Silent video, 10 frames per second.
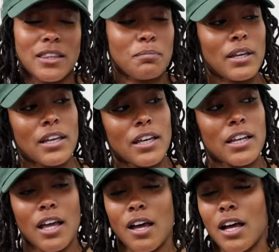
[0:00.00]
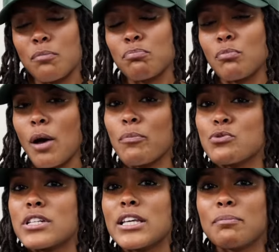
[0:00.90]
to be a a, a, a
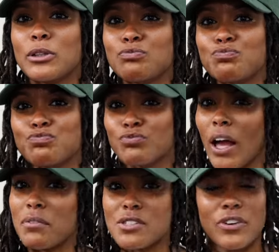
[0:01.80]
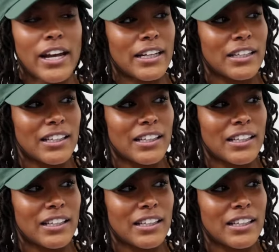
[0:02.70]
Muslima. I was ready.